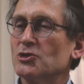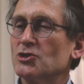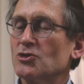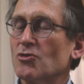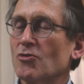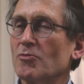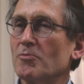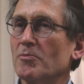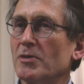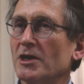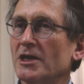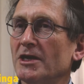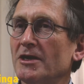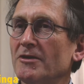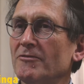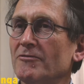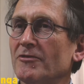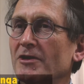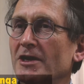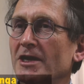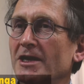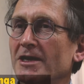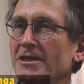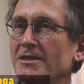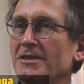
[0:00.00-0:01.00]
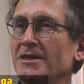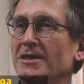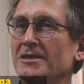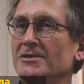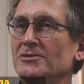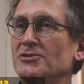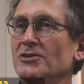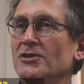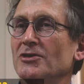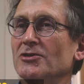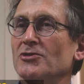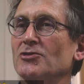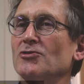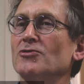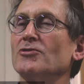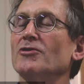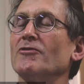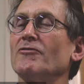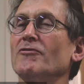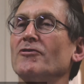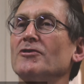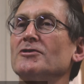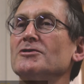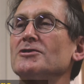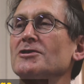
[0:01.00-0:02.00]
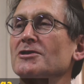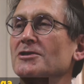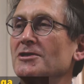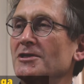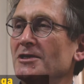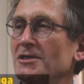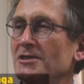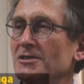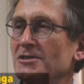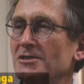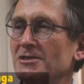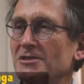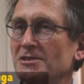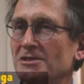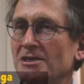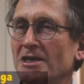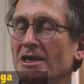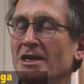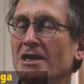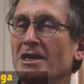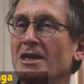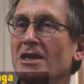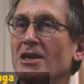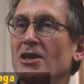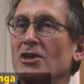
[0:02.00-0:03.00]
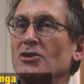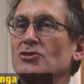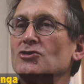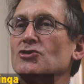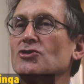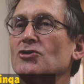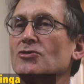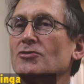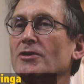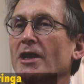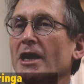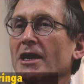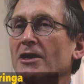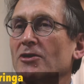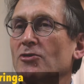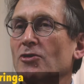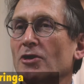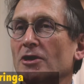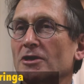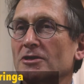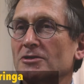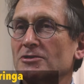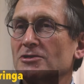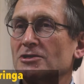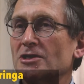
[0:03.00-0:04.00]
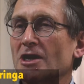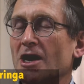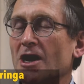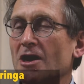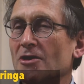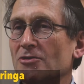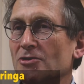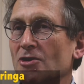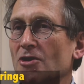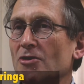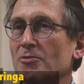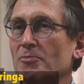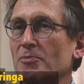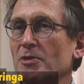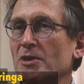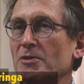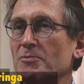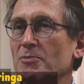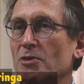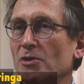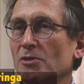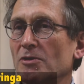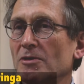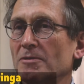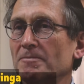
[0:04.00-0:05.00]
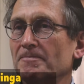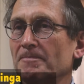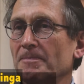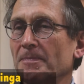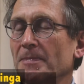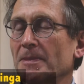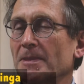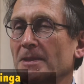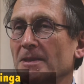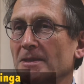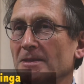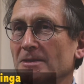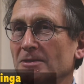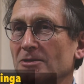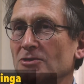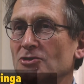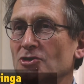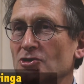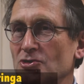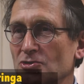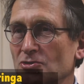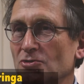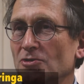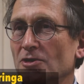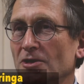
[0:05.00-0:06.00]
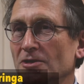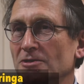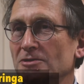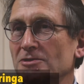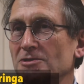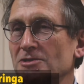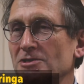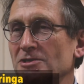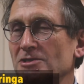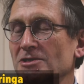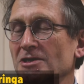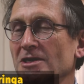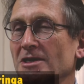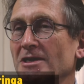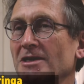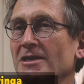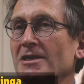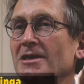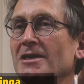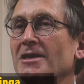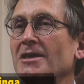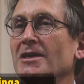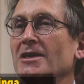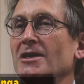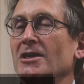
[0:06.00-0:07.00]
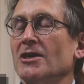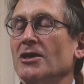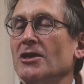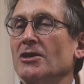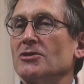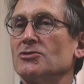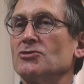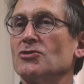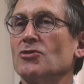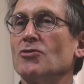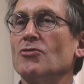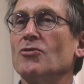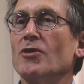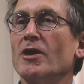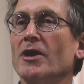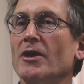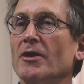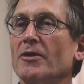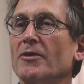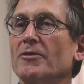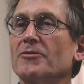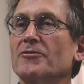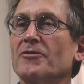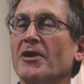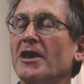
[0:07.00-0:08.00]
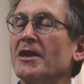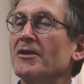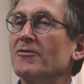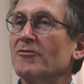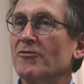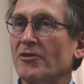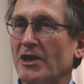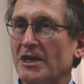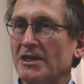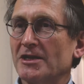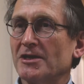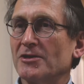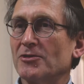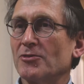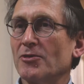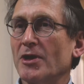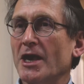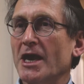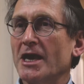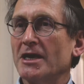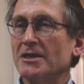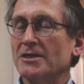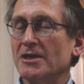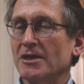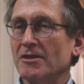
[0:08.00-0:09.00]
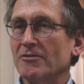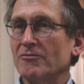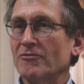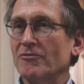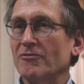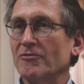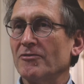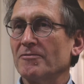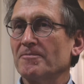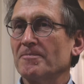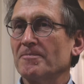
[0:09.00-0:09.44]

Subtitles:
a strong believer in that universities should encourage our young people, the students, to think very creative